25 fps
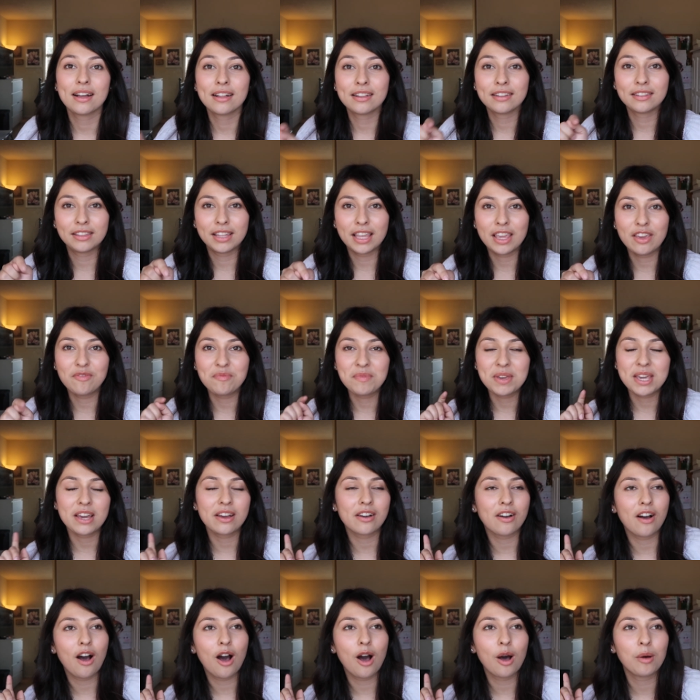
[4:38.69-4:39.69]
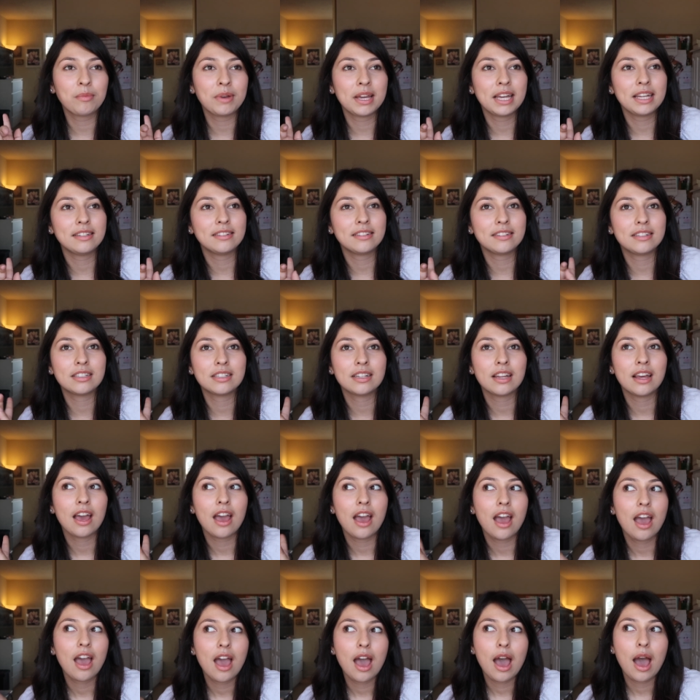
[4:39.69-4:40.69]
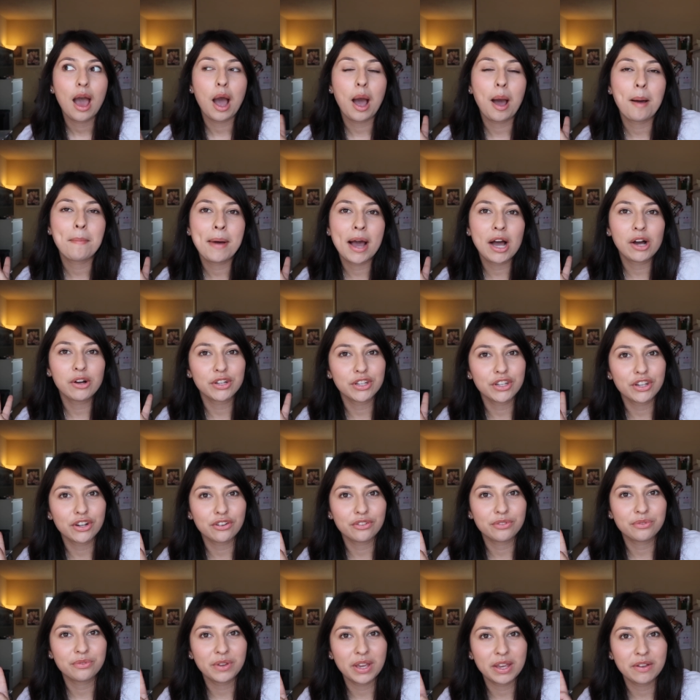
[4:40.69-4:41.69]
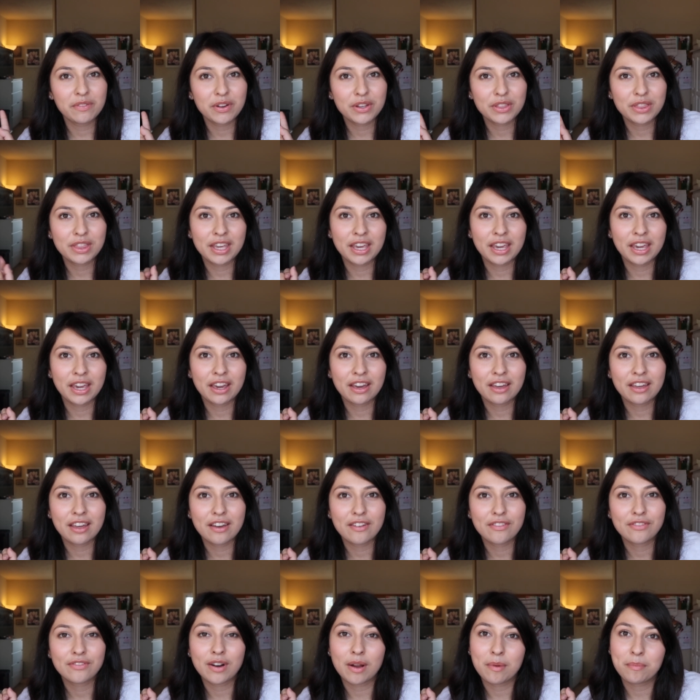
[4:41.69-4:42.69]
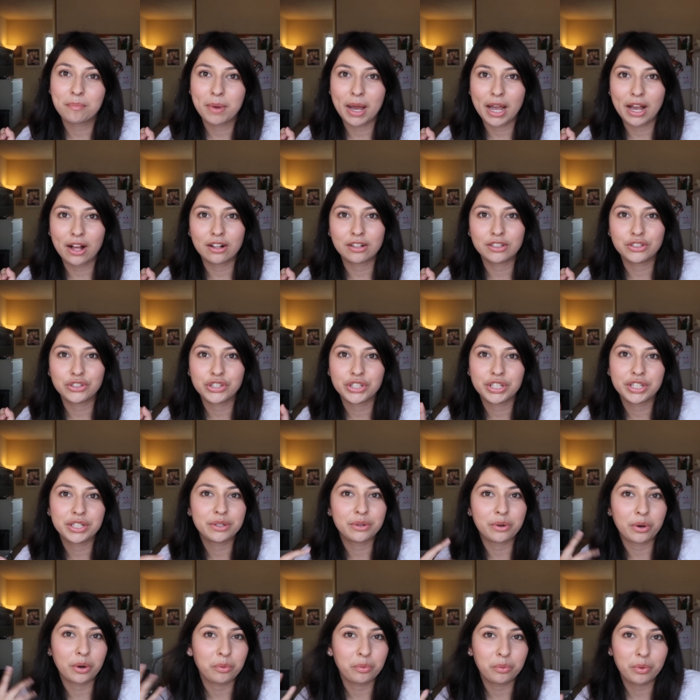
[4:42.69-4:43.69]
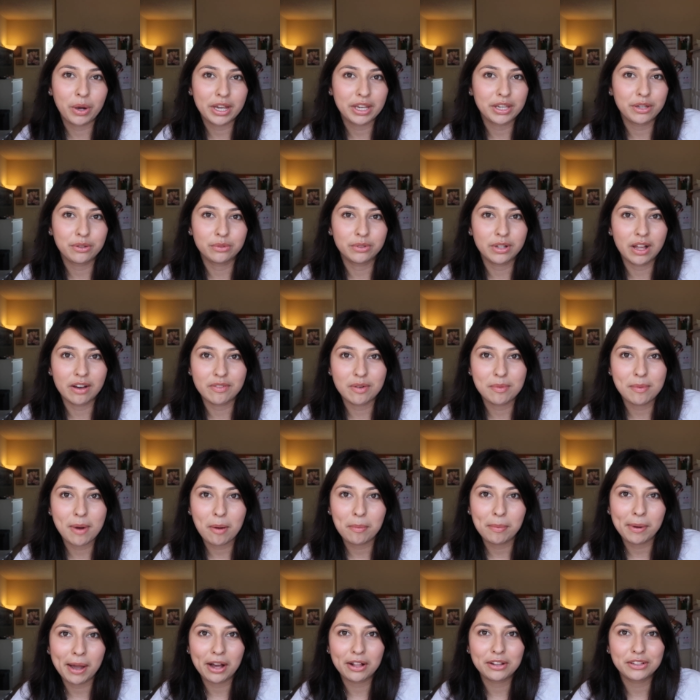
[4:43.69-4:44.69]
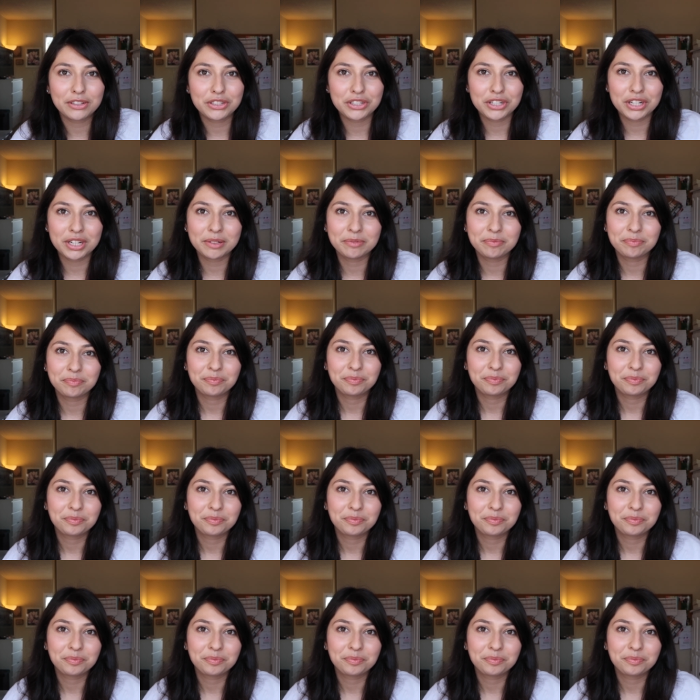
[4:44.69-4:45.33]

Leave me a comment about your favorite thing from biology or what you love about biology.